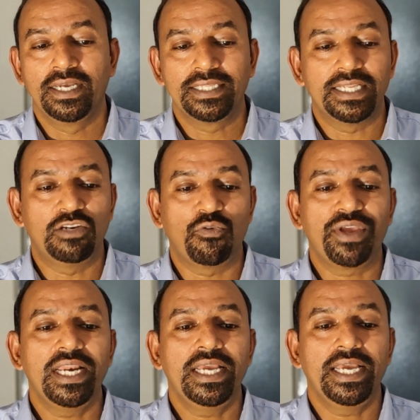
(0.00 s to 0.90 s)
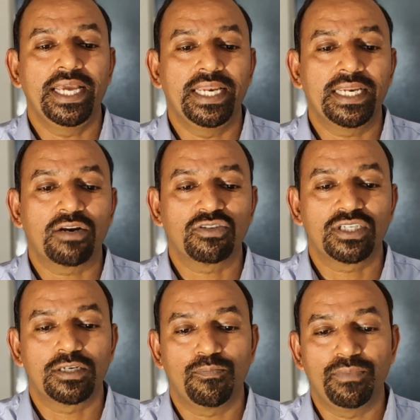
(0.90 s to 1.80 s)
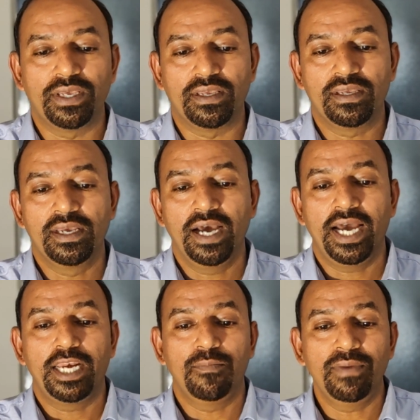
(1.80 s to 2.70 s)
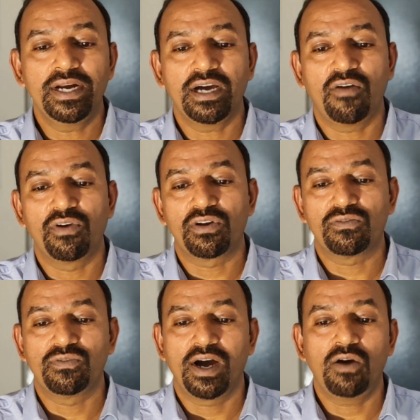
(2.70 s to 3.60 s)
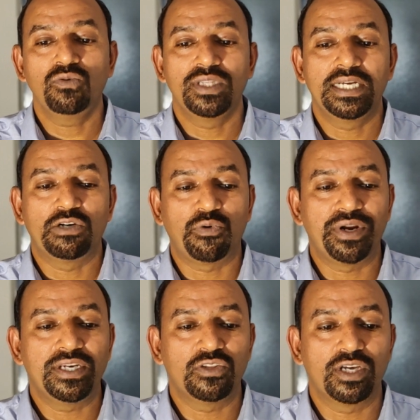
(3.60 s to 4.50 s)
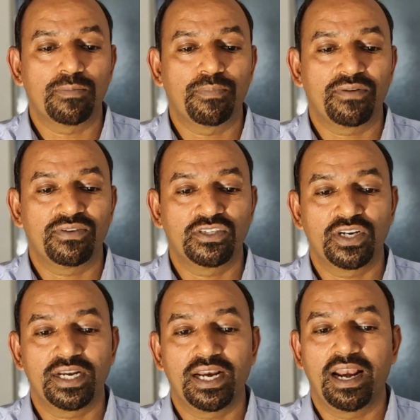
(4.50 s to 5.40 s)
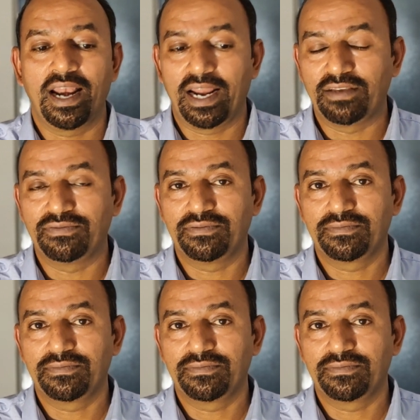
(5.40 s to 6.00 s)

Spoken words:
That really interested me and made aware of how they treat their professional life.